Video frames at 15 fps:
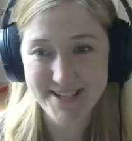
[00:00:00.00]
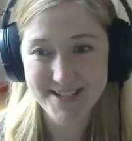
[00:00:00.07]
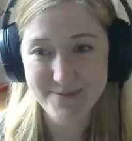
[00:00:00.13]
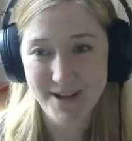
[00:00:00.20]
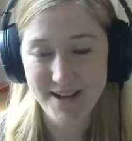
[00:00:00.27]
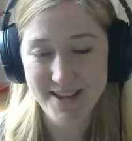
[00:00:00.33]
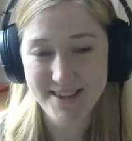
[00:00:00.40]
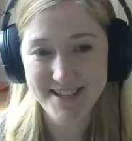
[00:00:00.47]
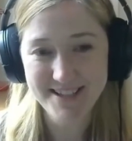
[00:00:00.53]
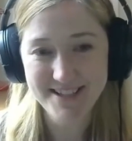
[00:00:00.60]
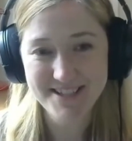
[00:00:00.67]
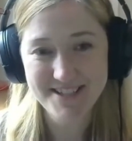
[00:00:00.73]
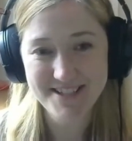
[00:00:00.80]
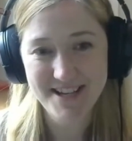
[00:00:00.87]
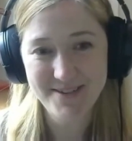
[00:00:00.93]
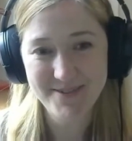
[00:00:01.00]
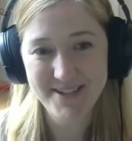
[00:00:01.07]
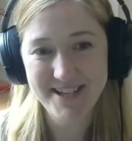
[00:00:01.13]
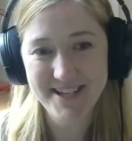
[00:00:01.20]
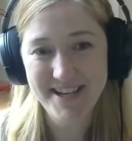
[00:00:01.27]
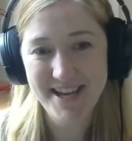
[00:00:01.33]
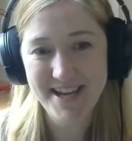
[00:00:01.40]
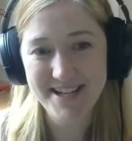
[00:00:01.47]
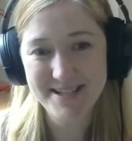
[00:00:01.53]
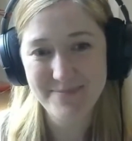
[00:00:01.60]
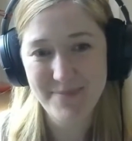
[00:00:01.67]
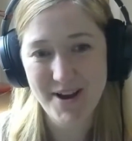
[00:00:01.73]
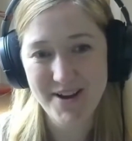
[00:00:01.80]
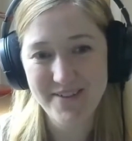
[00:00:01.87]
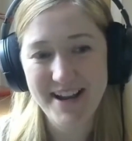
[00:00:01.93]
as well. I think that's genuinely
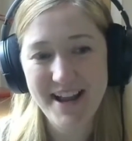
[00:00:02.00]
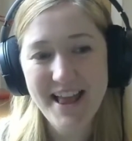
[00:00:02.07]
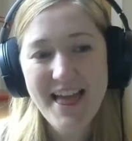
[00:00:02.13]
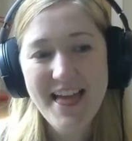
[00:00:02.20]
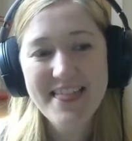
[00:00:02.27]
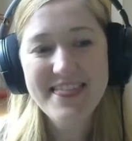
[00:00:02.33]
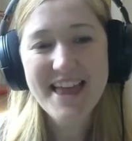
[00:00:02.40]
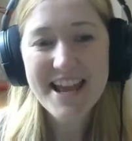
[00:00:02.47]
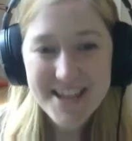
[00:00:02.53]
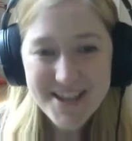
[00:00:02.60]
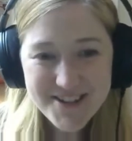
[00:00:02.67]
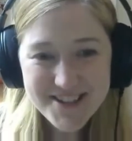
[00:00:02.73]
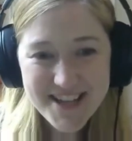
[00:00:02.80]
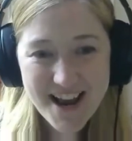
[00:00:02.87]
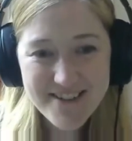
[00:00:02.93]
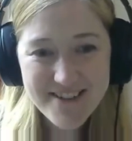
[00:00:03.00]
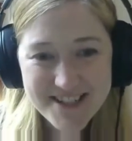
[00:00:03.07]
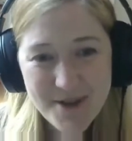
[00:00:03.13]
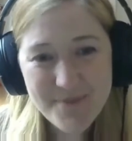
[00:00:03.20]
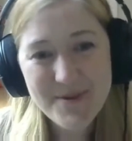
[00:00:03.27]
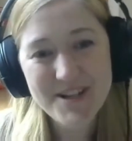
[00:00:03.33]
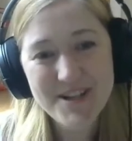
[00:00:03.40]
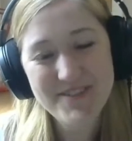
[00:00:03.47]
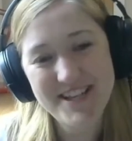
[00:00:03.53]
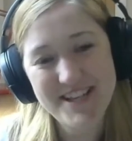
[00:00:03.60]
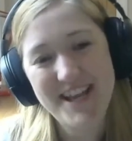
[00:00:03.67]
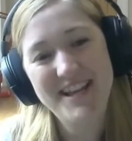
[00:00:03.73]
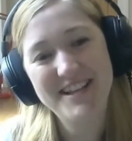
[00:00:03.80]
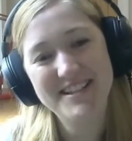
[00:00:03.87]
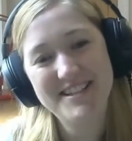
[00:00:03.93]
inspiring. Thank you, Sarah, so much for
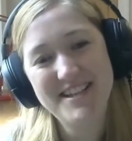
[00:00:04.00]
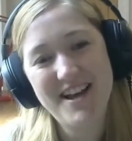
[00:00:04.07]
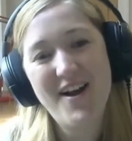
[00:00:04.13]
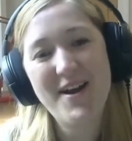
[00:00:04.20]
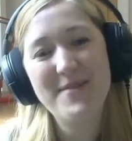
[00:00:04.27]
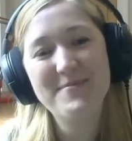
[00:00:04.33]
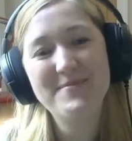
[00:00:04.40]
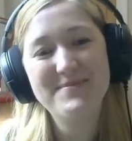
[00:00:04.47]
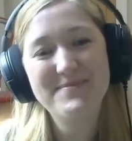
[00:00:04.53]
taking the time